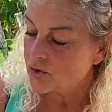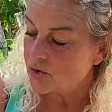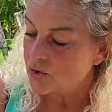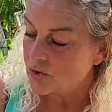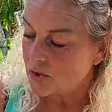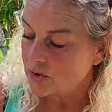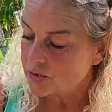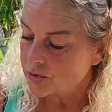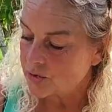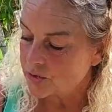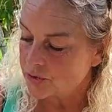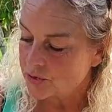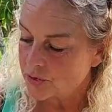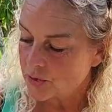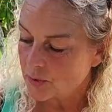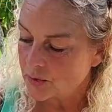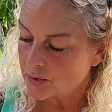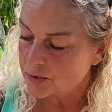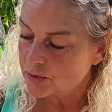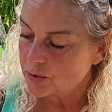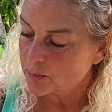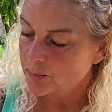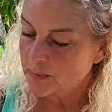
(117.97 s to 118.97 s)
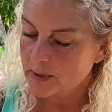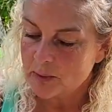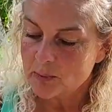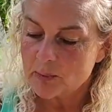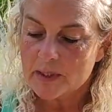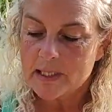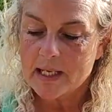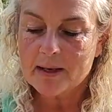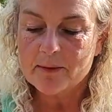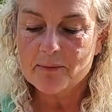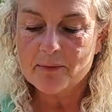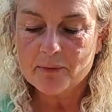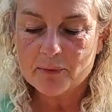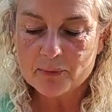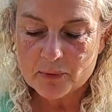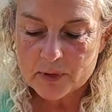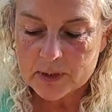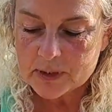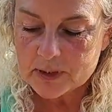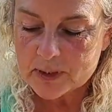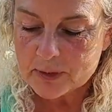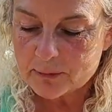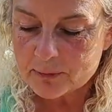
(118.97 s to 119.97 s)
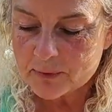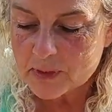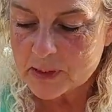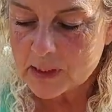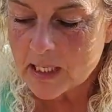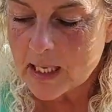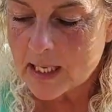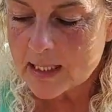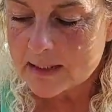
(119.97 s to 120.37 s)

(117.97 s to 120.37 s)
such a joy to me. We have three different